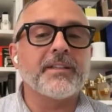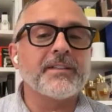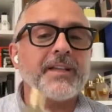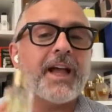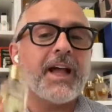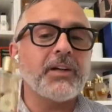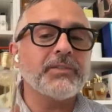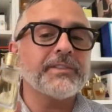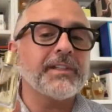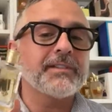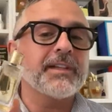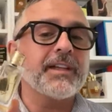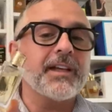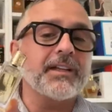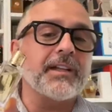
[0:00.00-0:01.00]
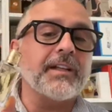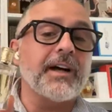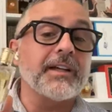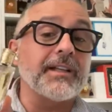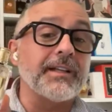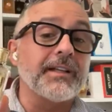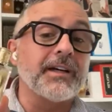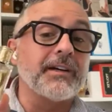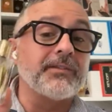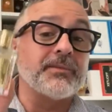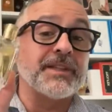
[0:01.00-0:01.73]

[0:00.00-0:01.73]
This house doesn't get a lot of love,